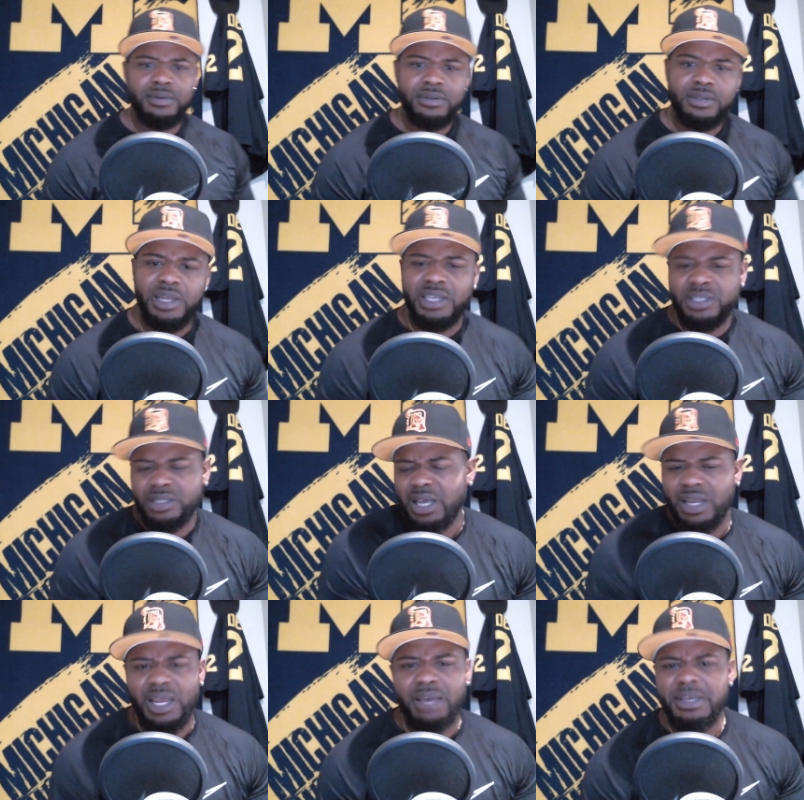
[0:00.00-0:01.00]

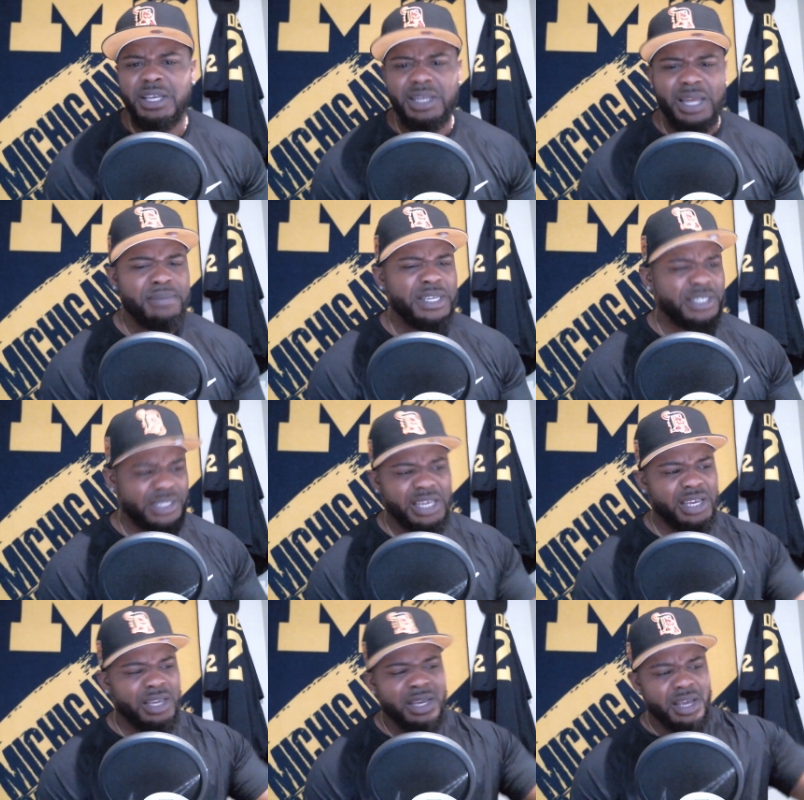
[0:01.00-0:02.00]
Let me
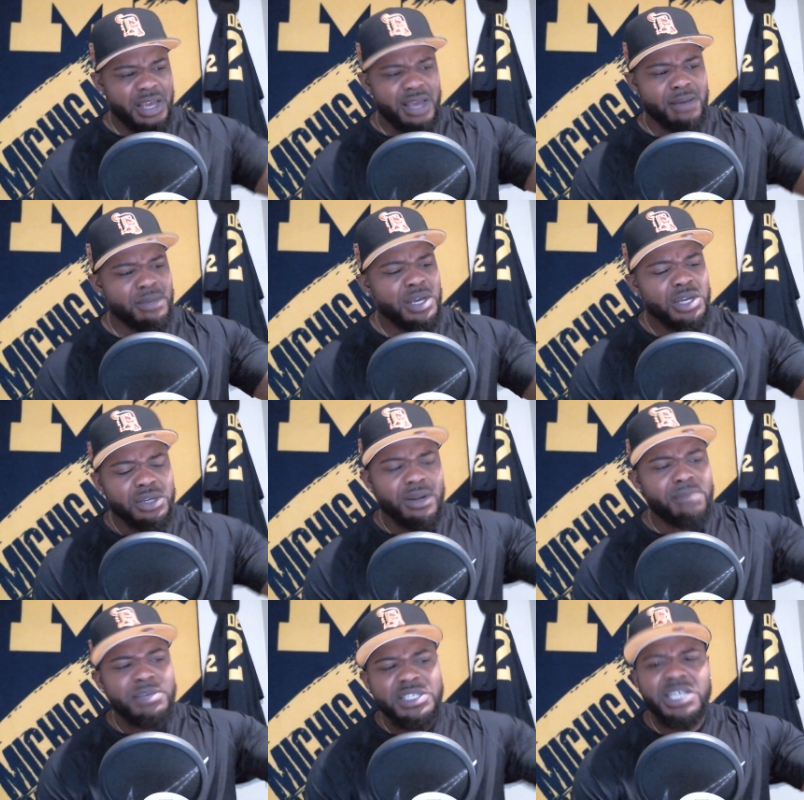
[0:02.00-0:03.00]
see
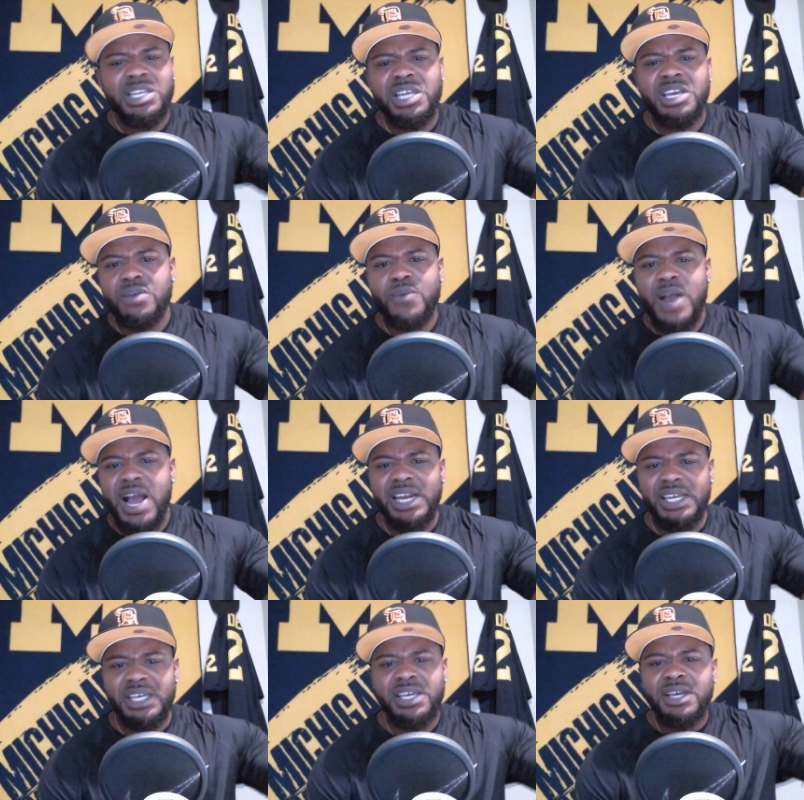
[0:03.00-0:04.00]
Lincoln
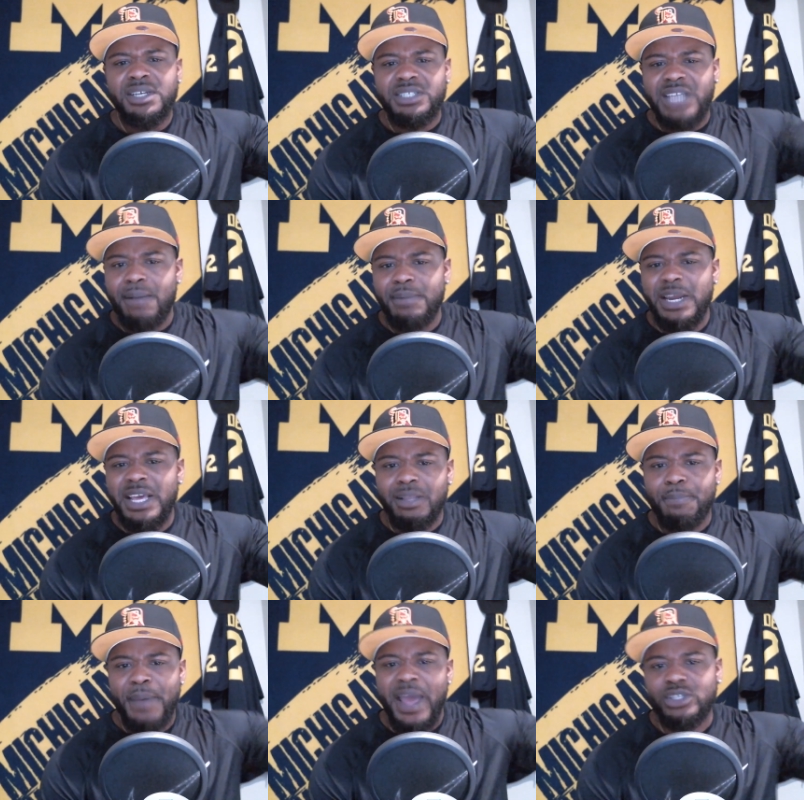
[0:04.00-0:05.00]
Riley dominate the
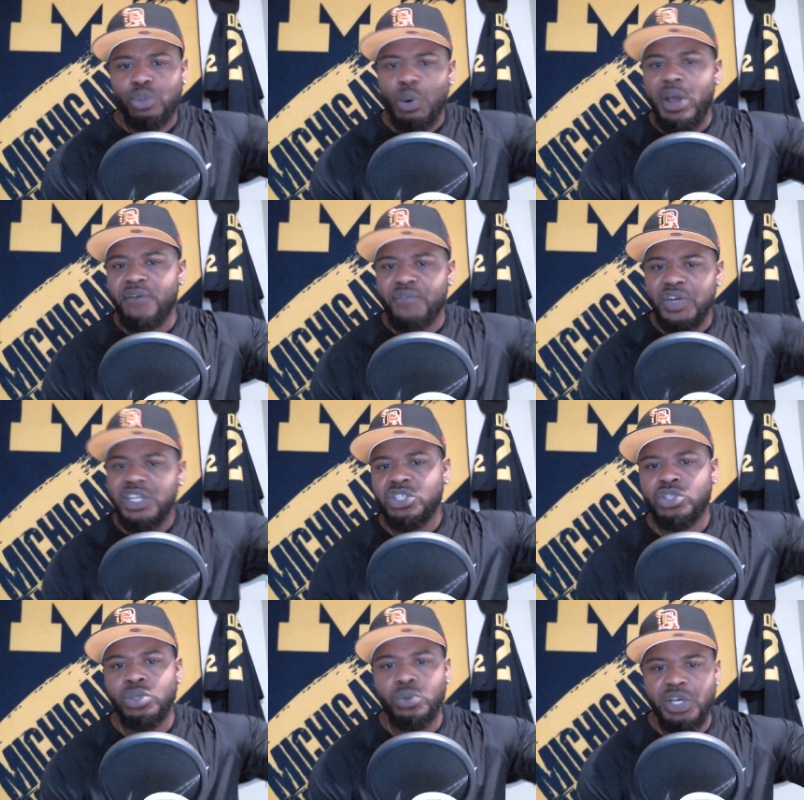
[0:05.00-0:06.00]
Pac-12 for these
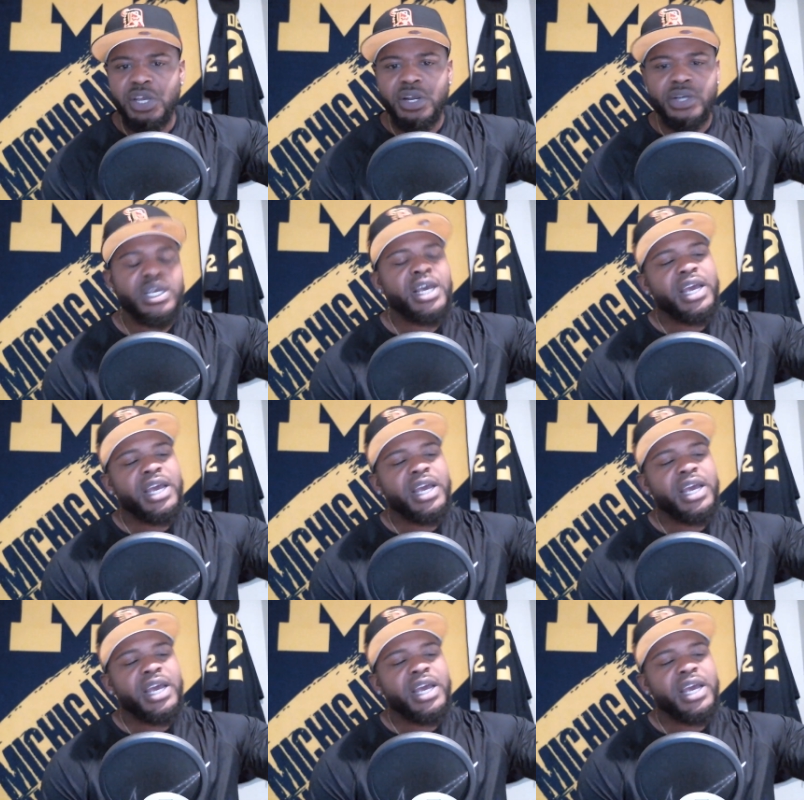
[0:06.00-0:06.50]
2 years,